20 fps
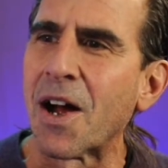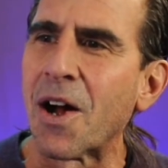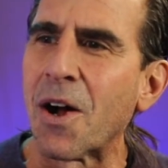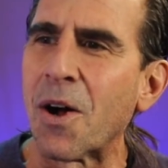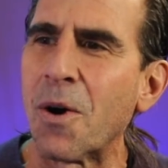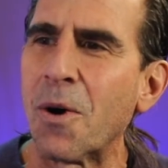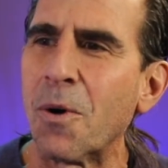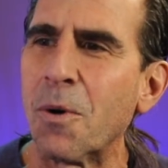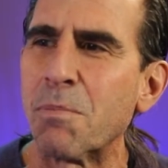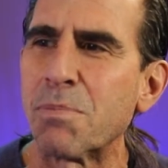a
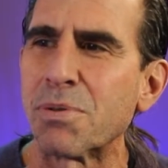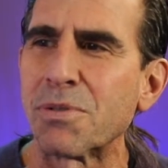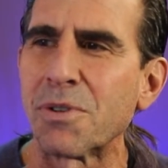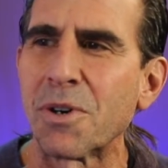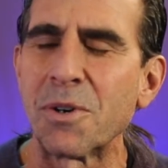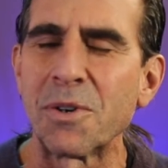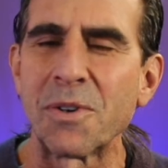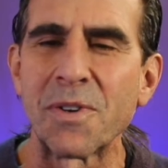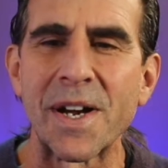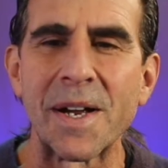whole
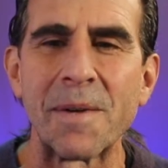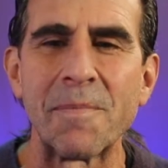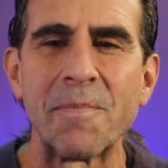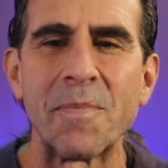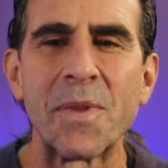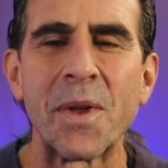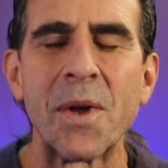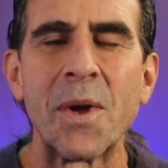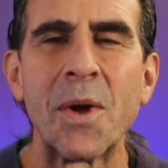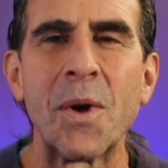program
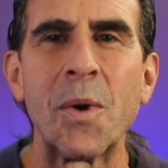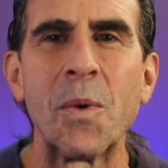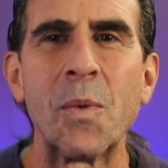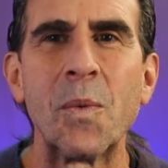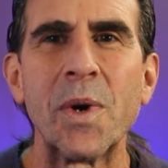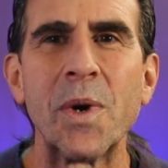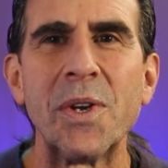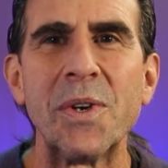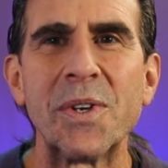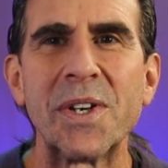
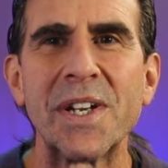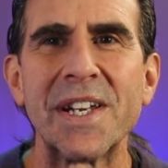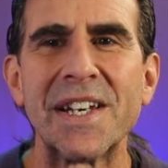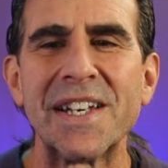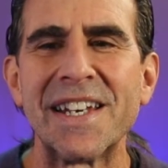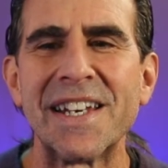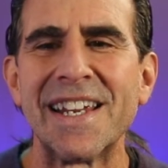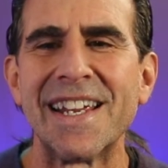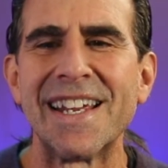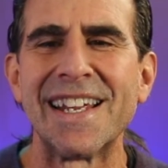where you
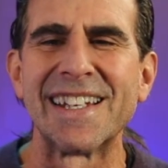can